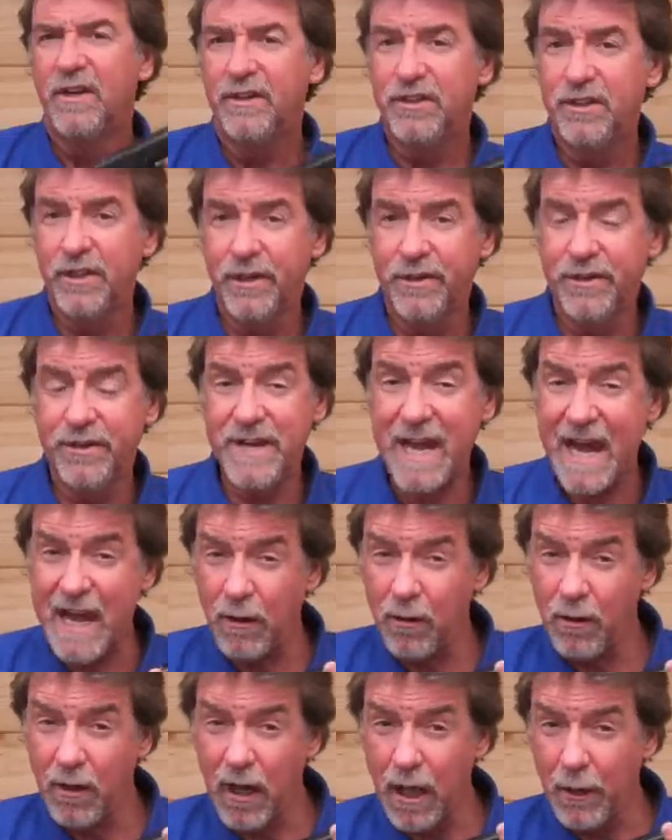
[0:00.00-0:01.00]
You're
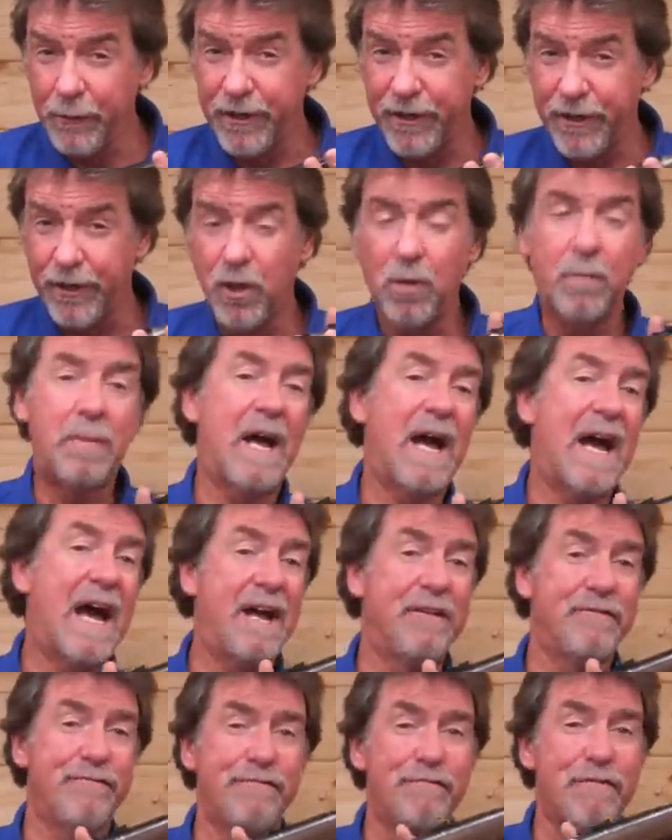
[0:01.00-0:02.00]
now loaded up
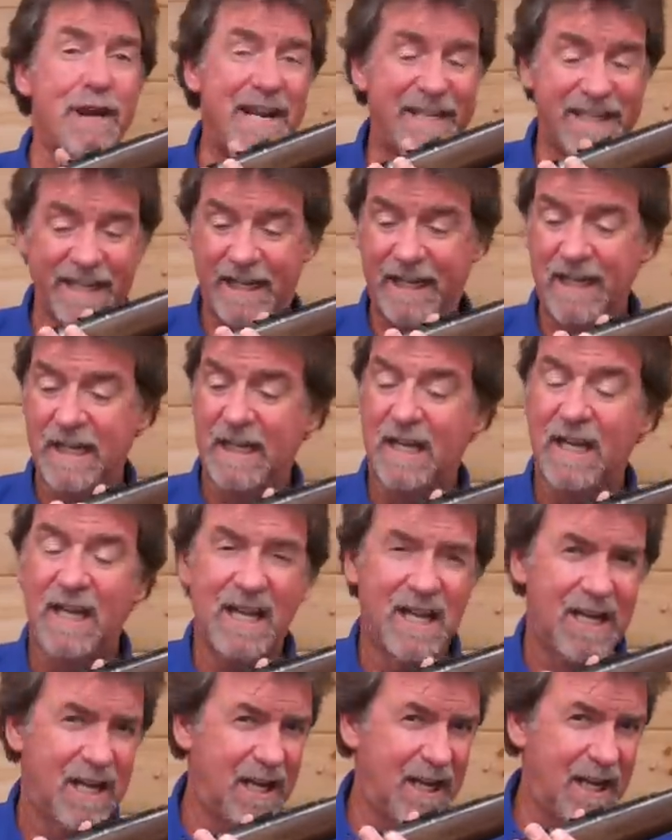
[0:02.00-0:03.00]
and ready.
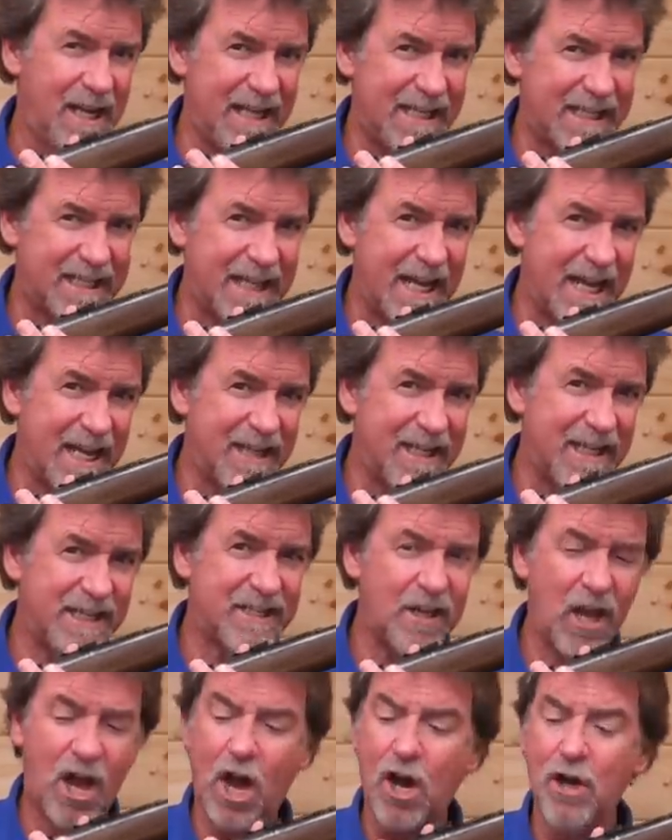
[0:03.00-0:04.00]
Let's get
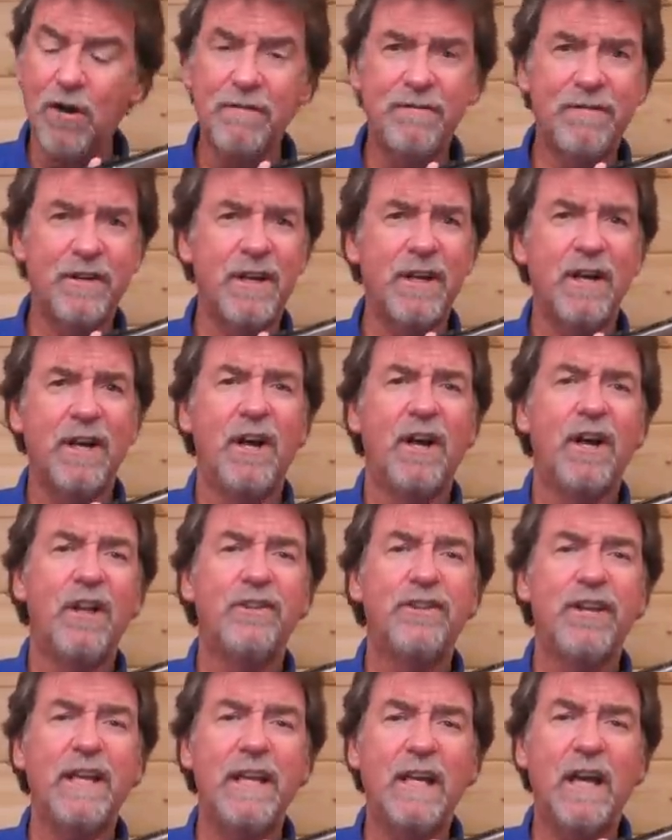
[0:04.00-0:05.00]
this over
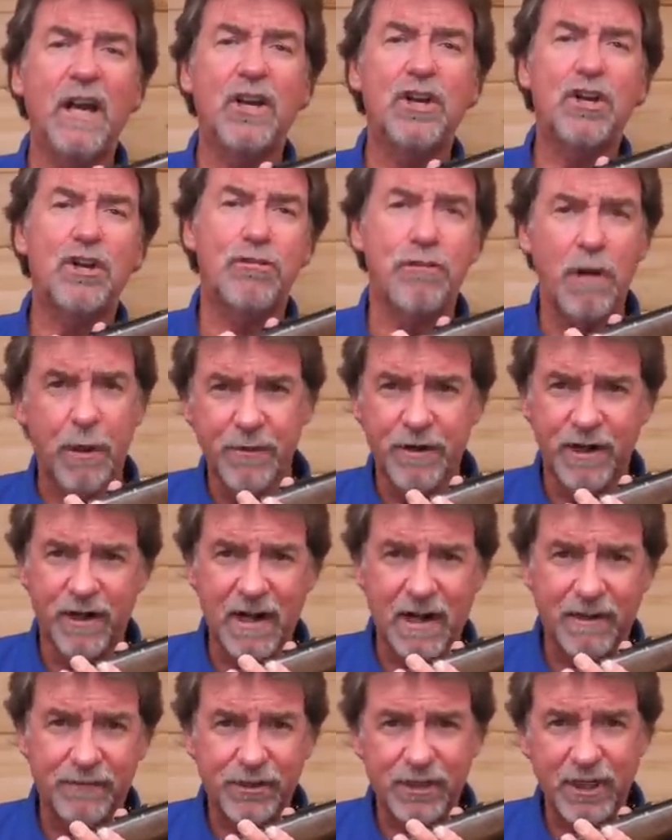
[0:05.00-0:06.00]
the
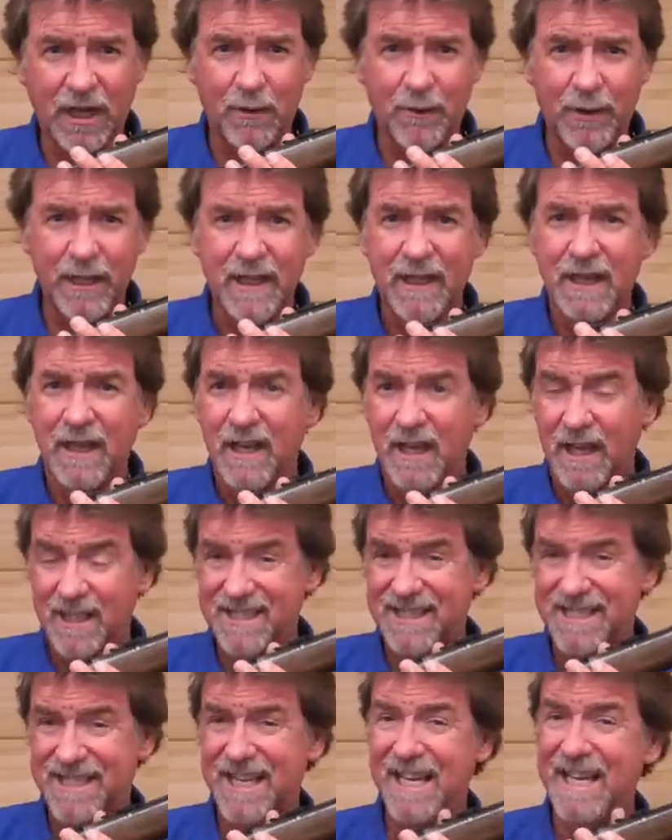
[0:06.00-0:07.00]
chronograph, shall we,
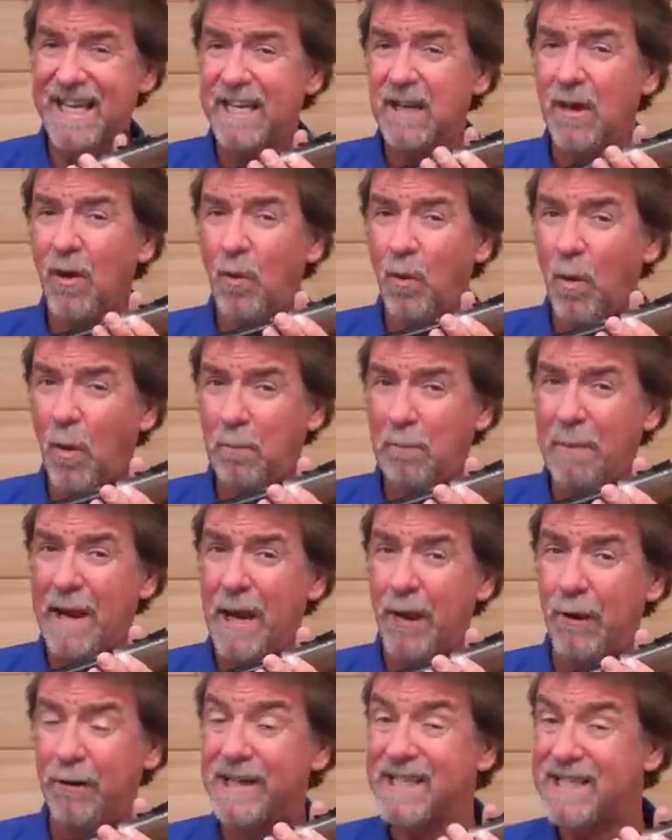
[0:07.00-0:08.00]
and see what
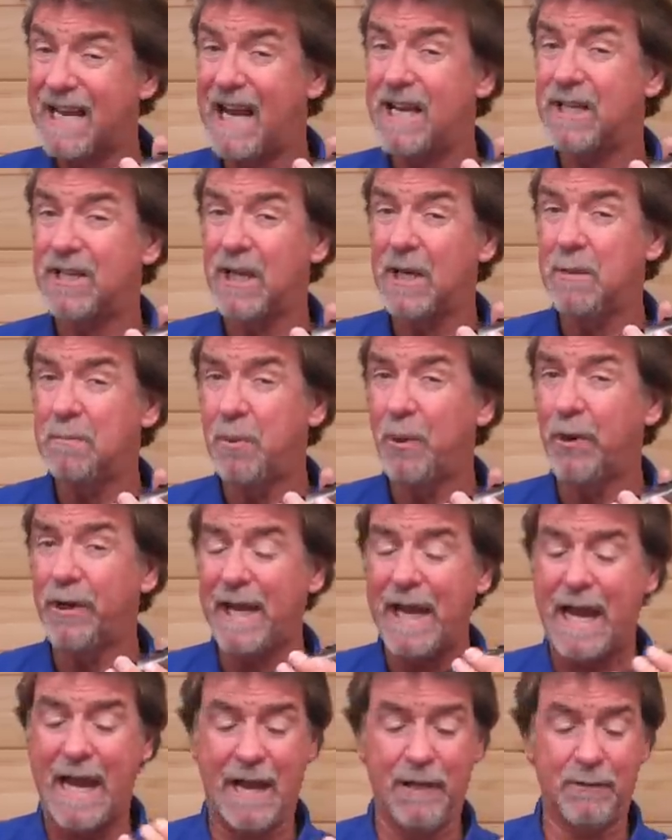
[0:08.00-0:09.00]
power it's actually
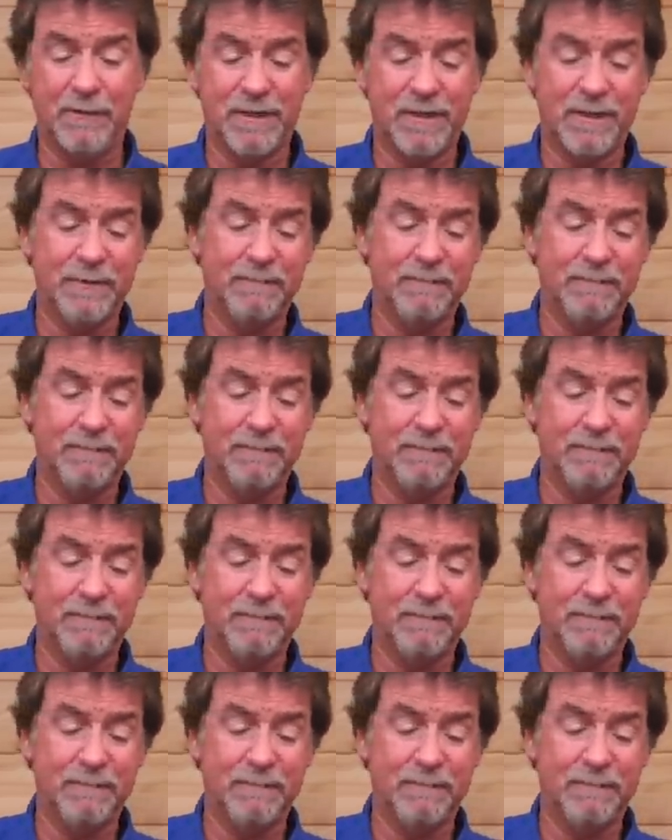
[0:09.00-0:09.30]
putting out.